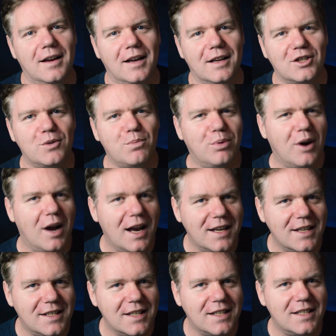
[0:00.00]

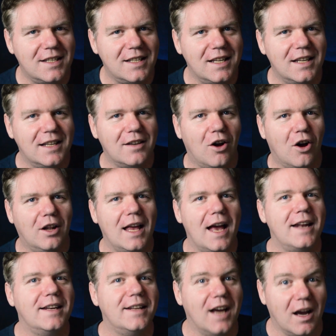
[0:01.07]
surprised to see it all
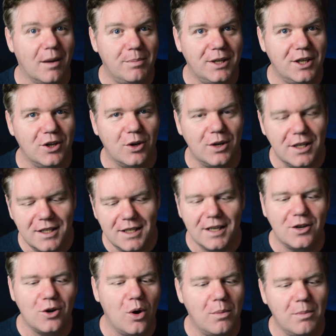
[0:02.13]
added up. You know, you see it
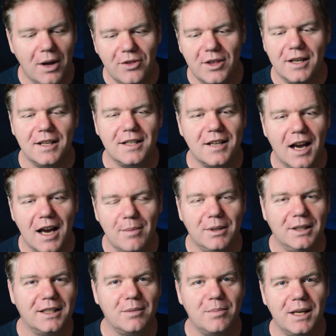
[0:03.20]
go a month at a time, a
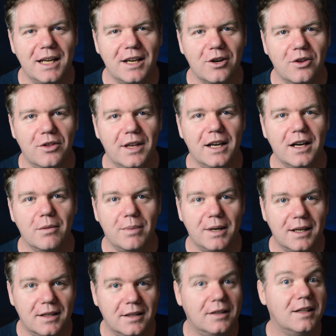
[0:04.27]
little bit here and there, but
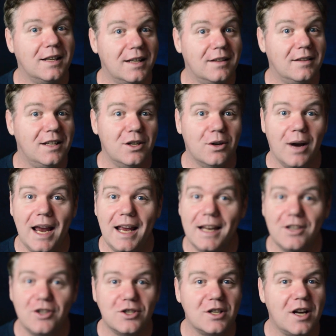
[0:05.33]
it 8
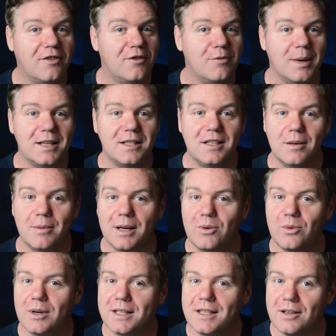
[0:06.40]
inches off of my stomach
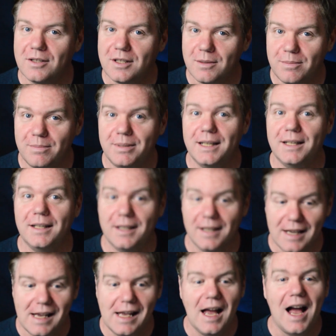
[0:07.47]
works out to be
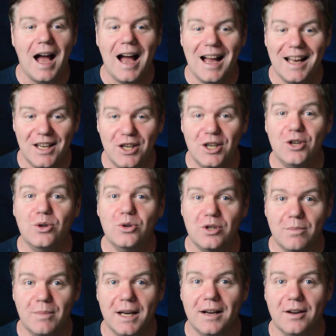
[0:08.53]
a huge
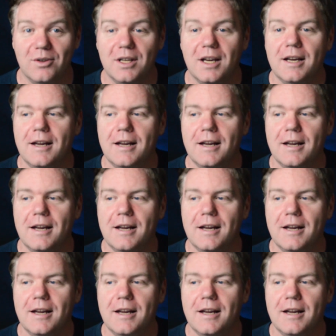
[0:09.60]
amount.